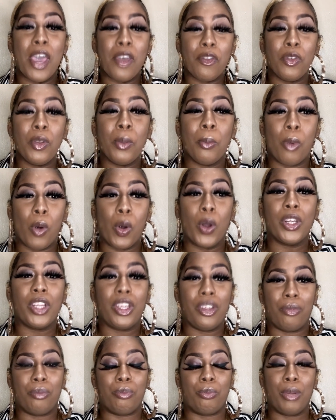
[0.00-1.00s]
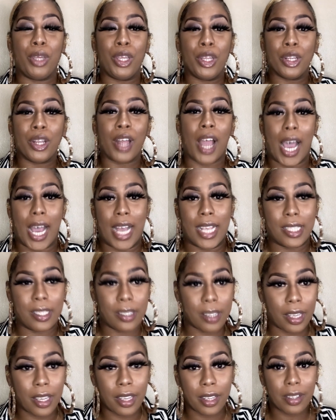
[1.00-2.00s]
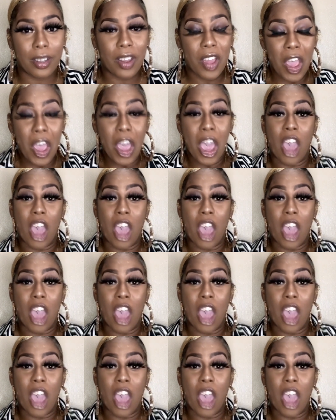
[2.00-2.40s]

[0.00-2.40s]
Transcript: everybody been asking